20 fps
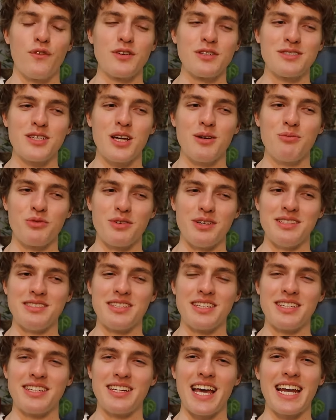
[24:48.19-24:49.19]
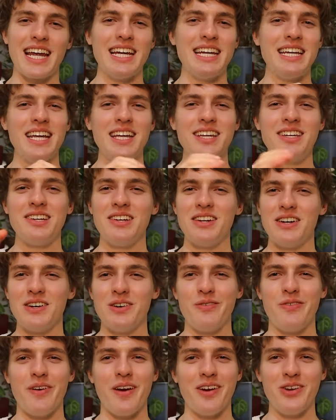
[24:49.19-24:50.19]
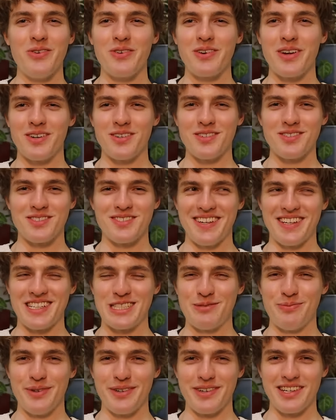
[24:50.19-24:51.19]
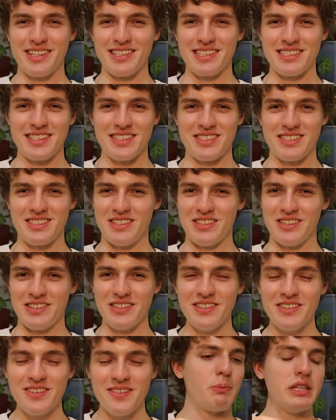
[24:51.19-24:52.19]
For some reason, and I need to know if anyone else experienced this too,